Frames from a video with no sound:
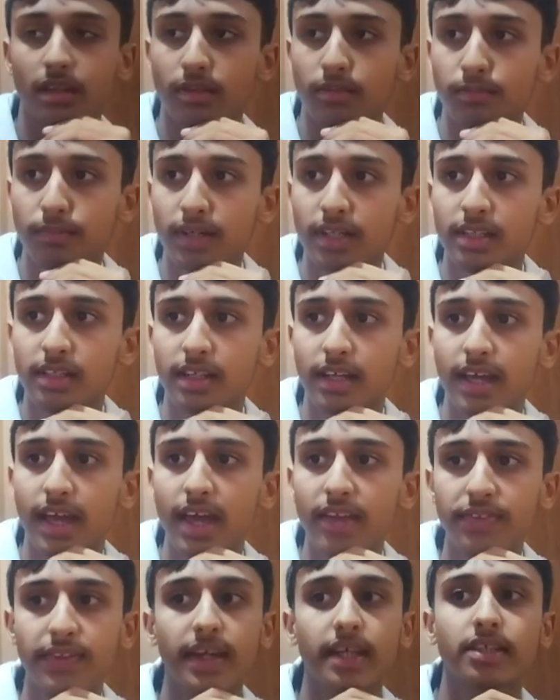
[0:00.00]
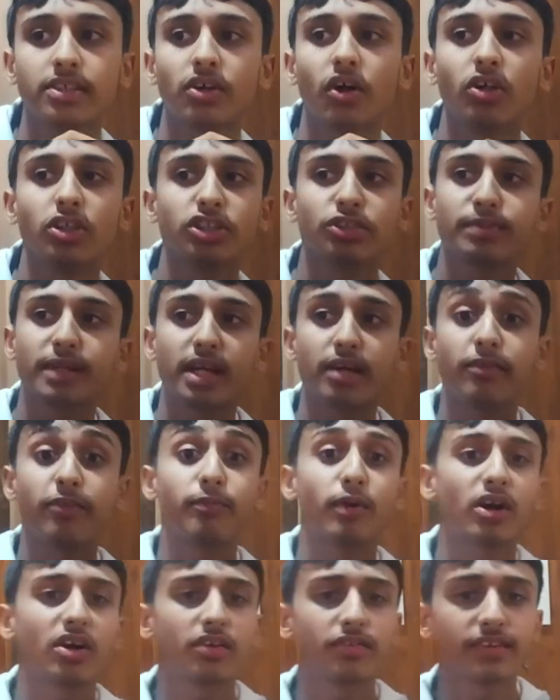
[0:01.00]
But ethics also become a
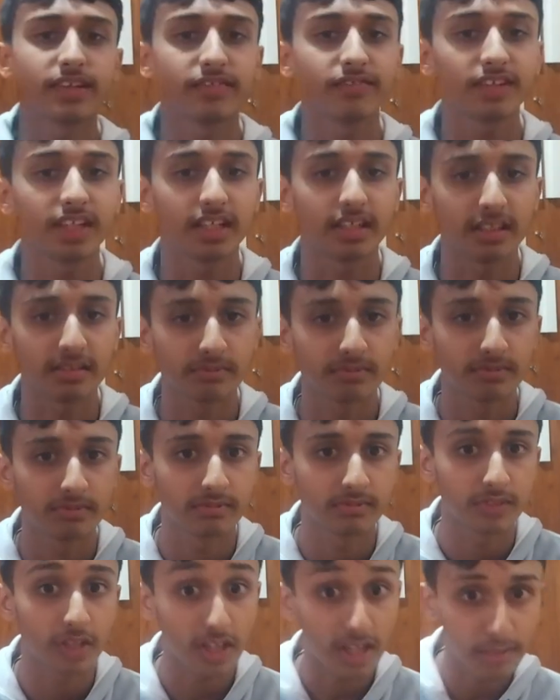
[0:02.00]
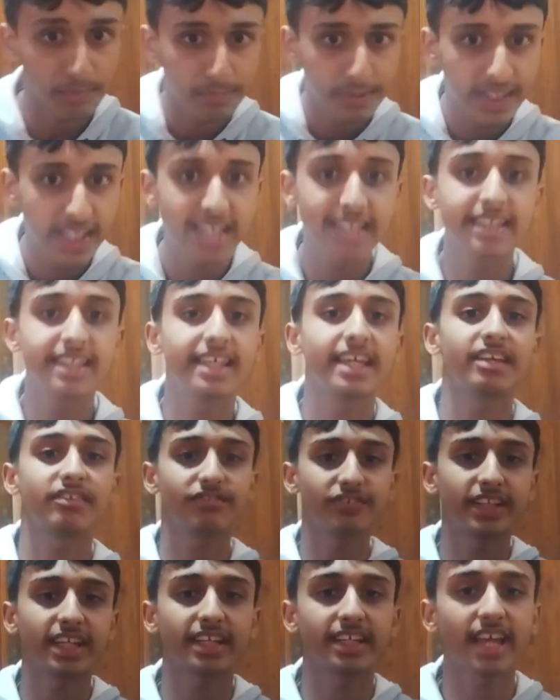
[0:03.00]
part of infinity to complete the
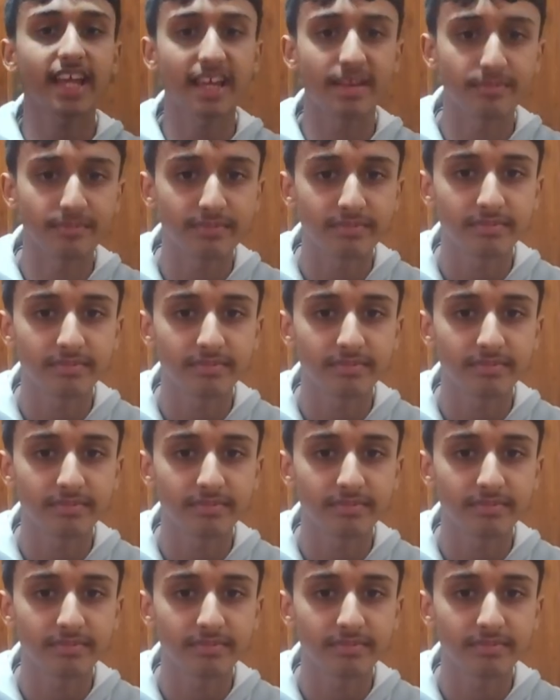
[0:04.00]
infinite game,